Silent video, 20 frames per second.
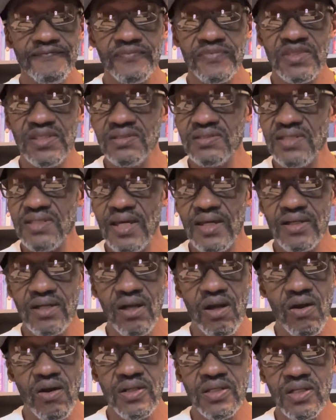Get that
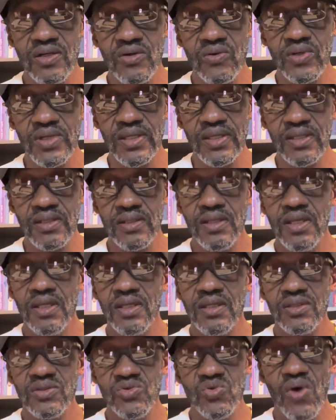cardio in.
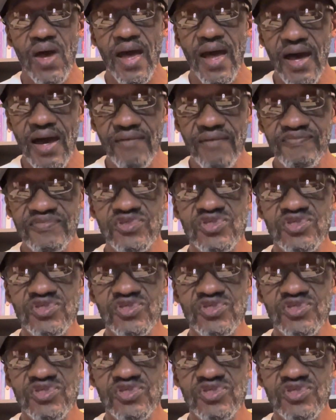You have